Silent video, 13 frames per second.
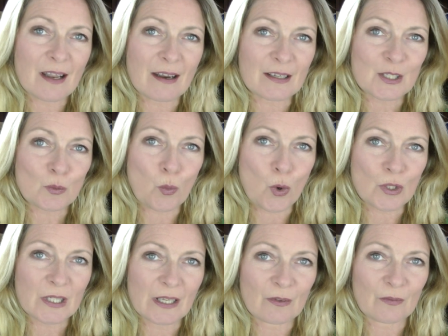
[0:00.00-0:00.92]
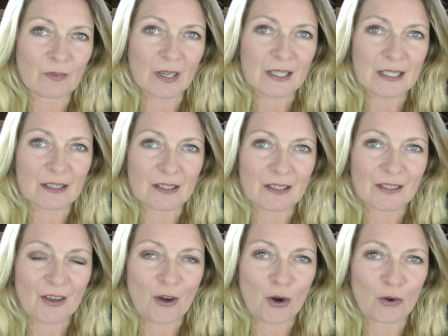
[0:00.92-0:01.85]
that's what
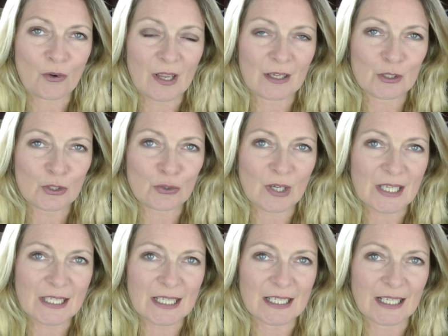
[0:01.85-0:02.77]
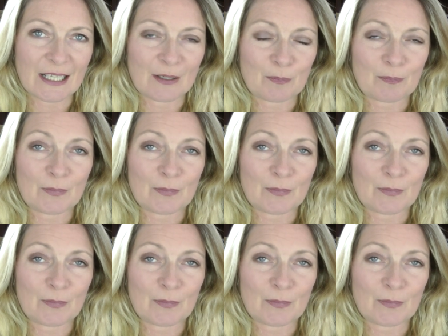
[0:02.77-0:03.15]
investors are interested in,